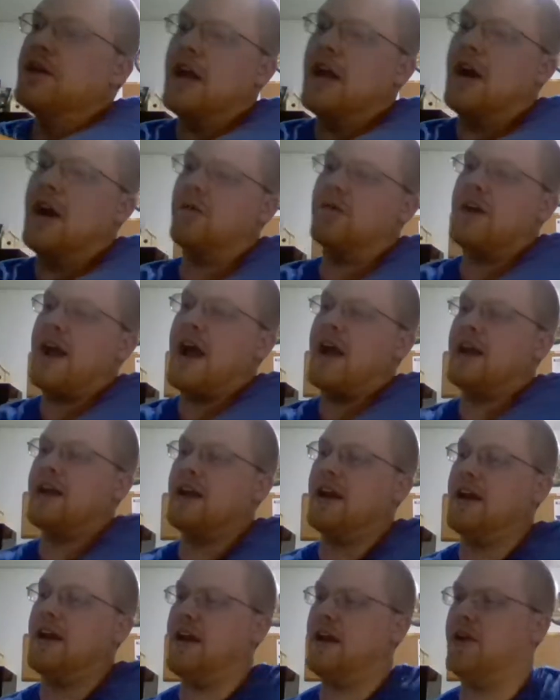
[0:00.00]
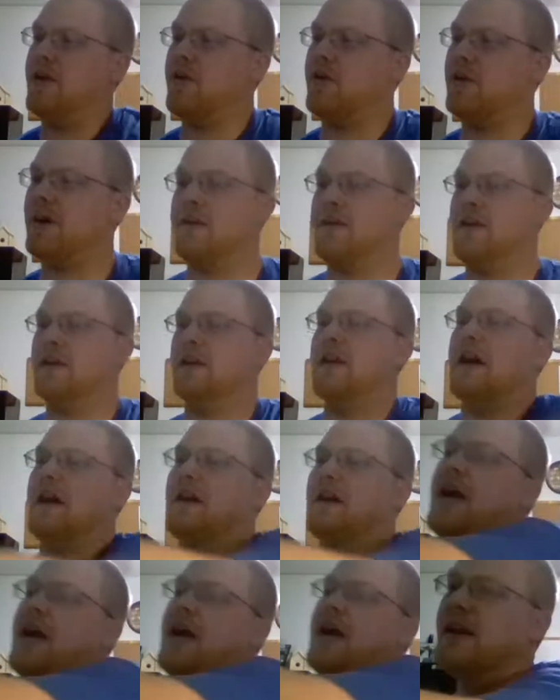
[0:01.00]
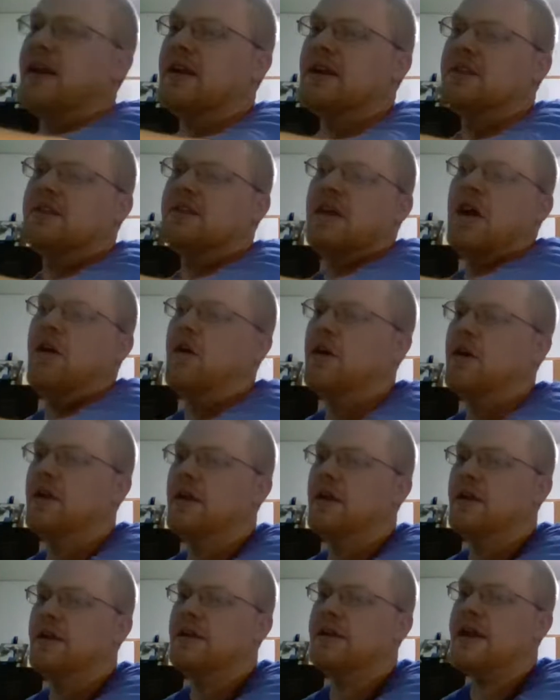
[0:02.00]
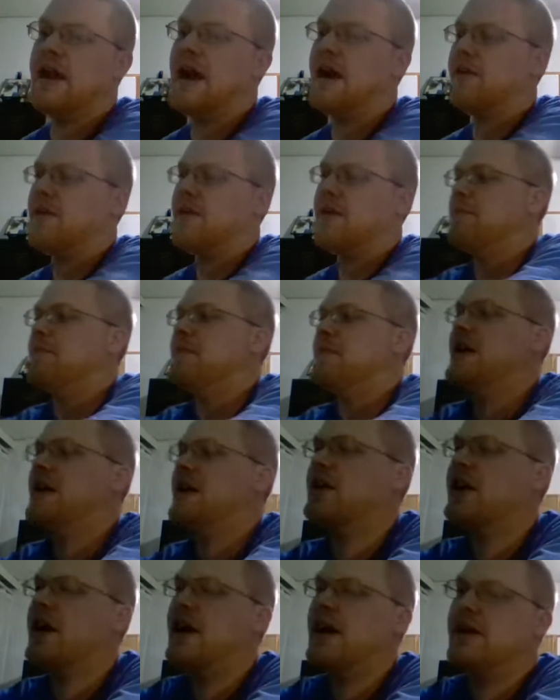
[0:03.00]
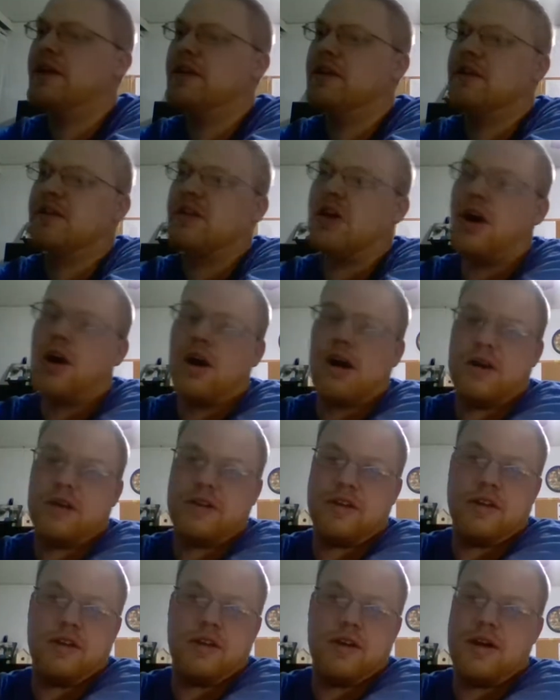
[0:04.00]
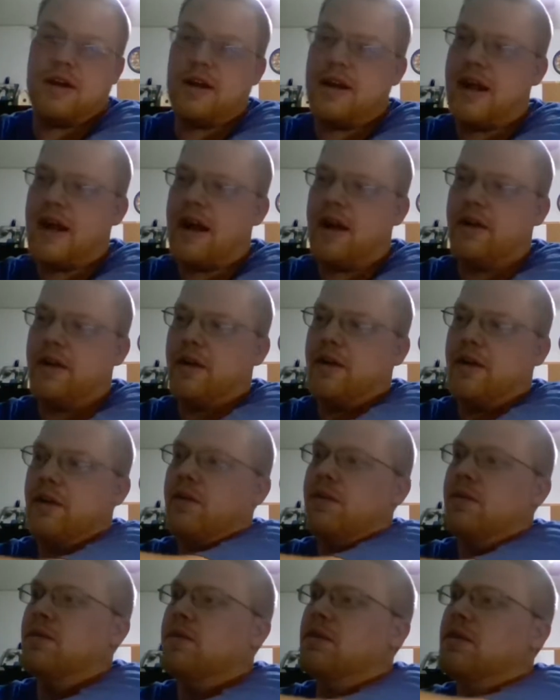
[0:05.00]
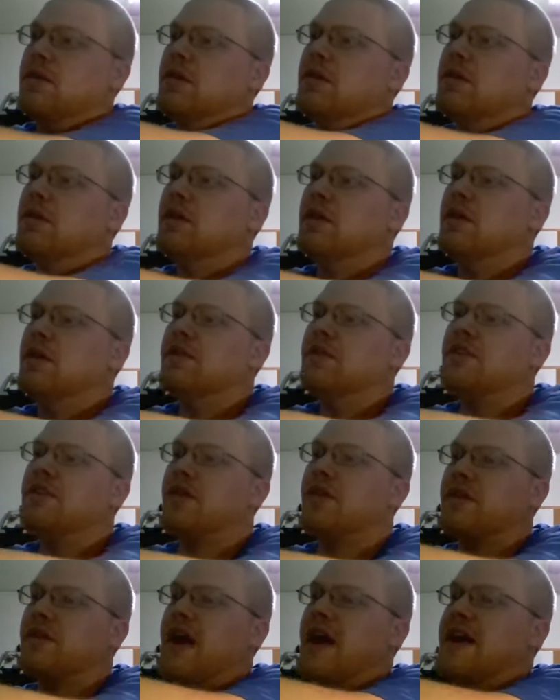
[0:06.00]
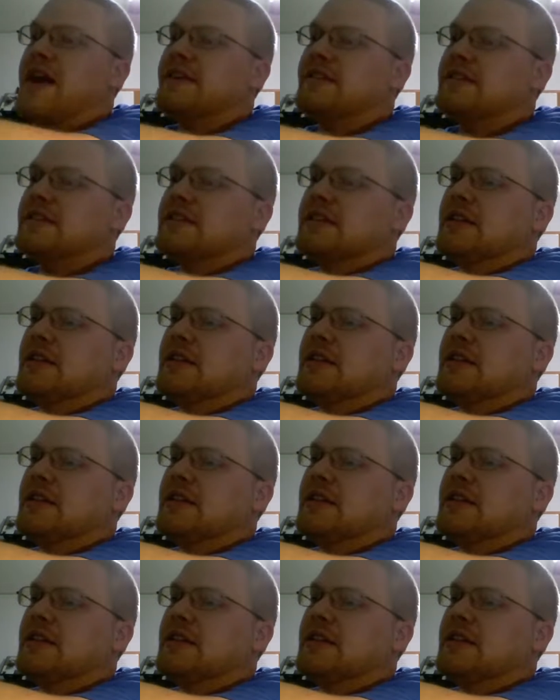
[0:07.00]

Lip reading: wrecking or anything like that. So yeah, that'd be a good car to learn how to race